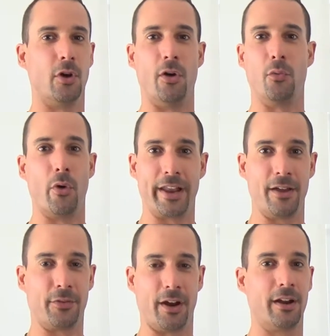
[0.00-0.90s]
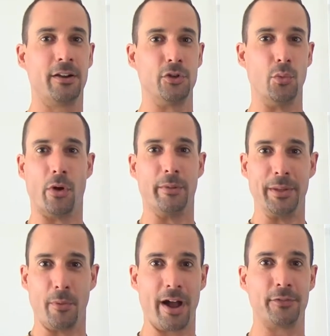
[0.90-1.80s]
of whatever you want to
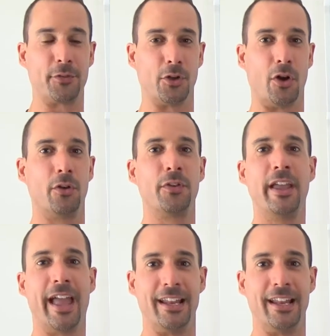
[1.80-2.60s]
be mindful of.